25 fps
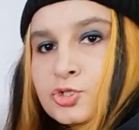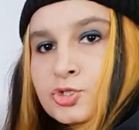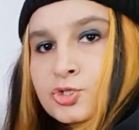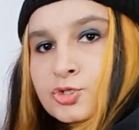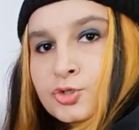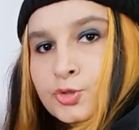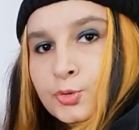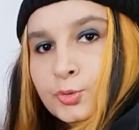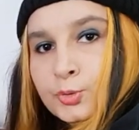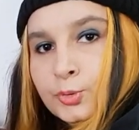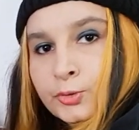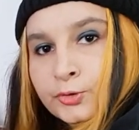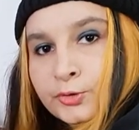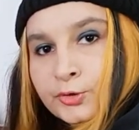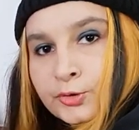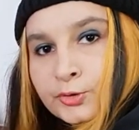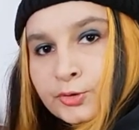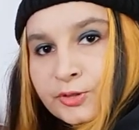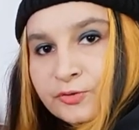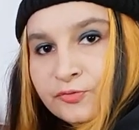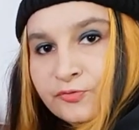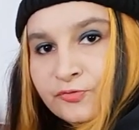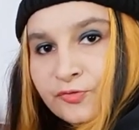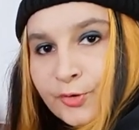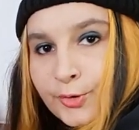school
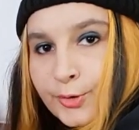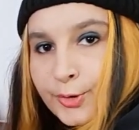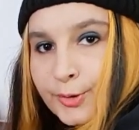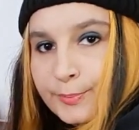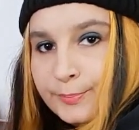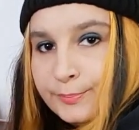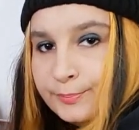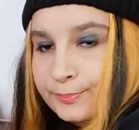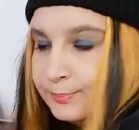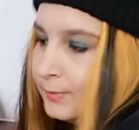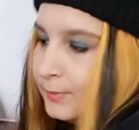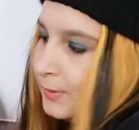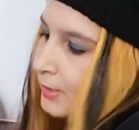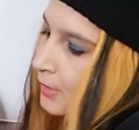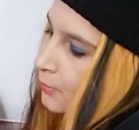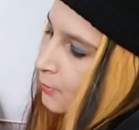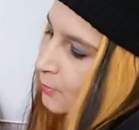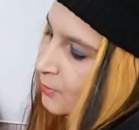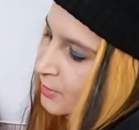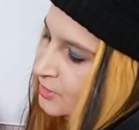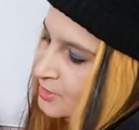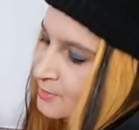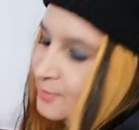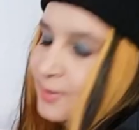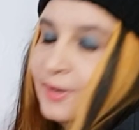uniform
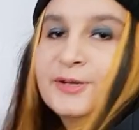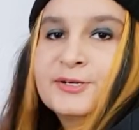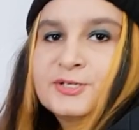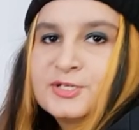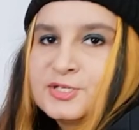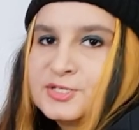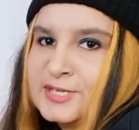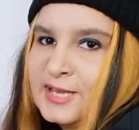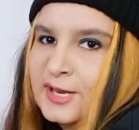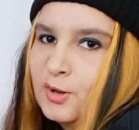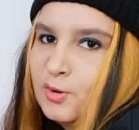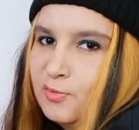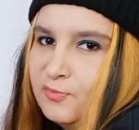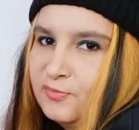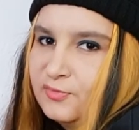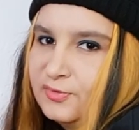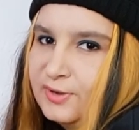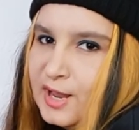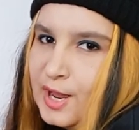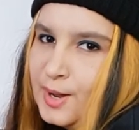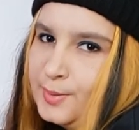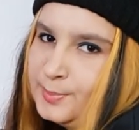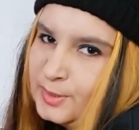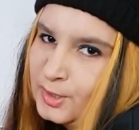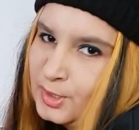which I'm going to take off
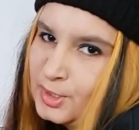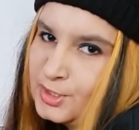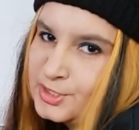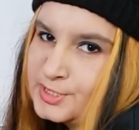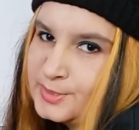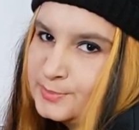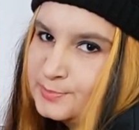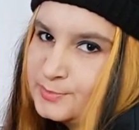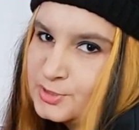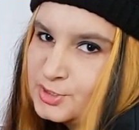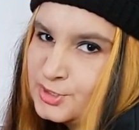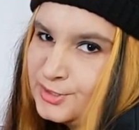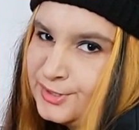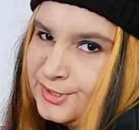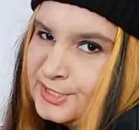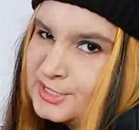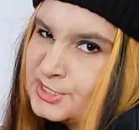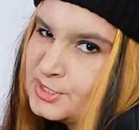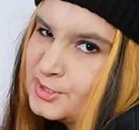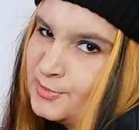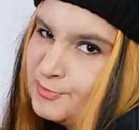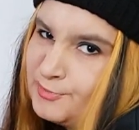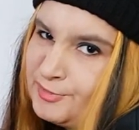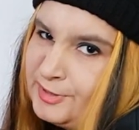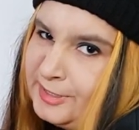now because I'm sure
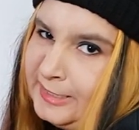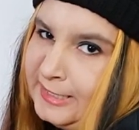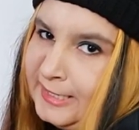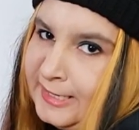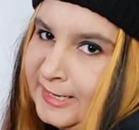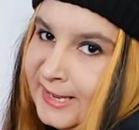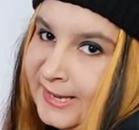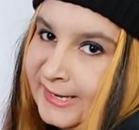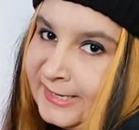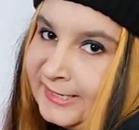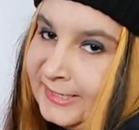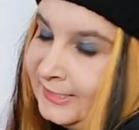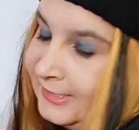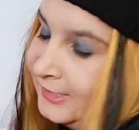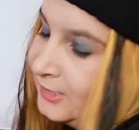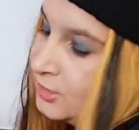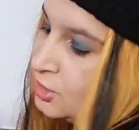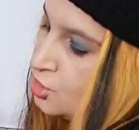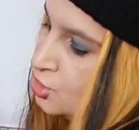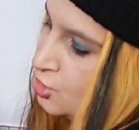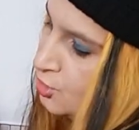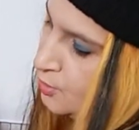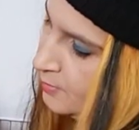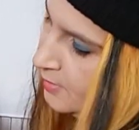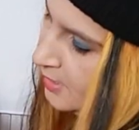he's not really liking it
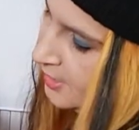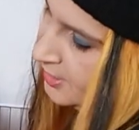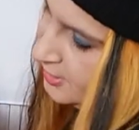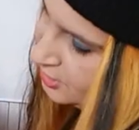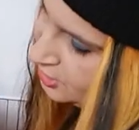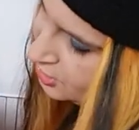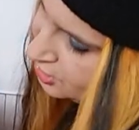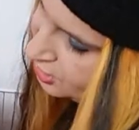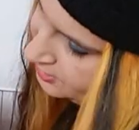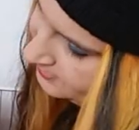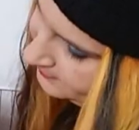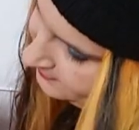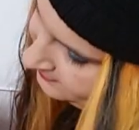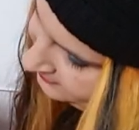too much.